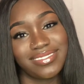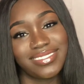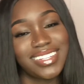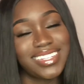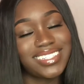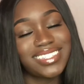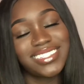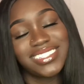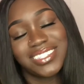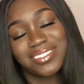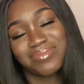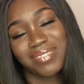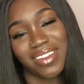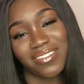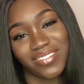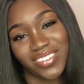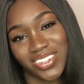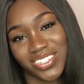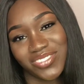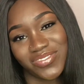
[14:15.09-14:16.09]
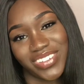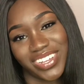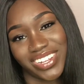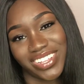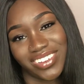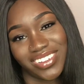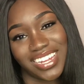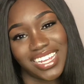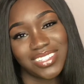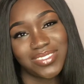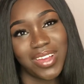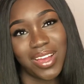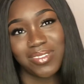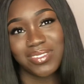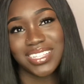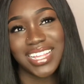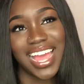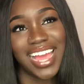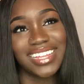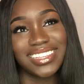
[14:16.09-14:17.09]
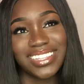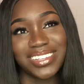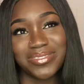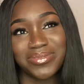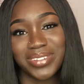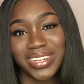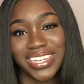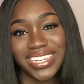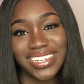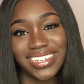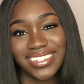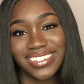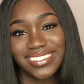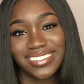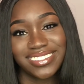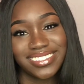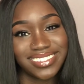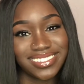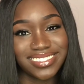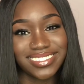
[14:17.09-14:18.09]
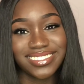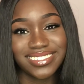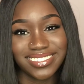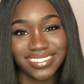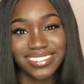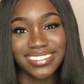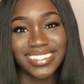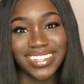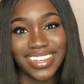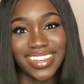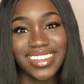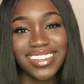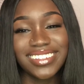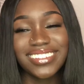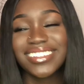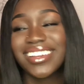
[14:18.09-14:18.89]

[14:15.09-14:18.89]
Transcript: This is just my first video, that's why I was acting weird. Yeah.